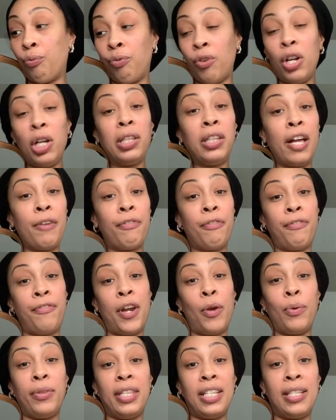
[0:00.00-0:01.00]
real love
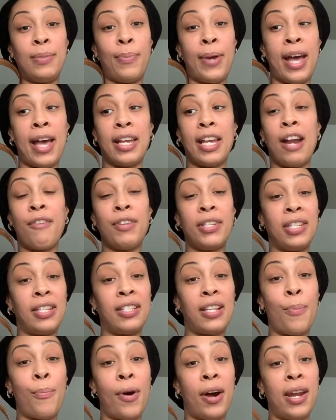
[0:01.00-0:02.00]
affair with this bag ever
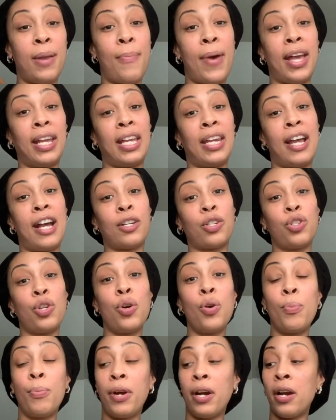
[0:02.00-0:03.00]
since I bought it back in
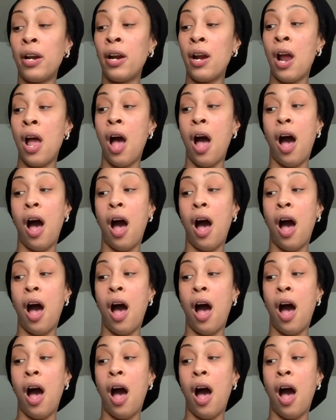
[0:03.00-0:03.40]
October.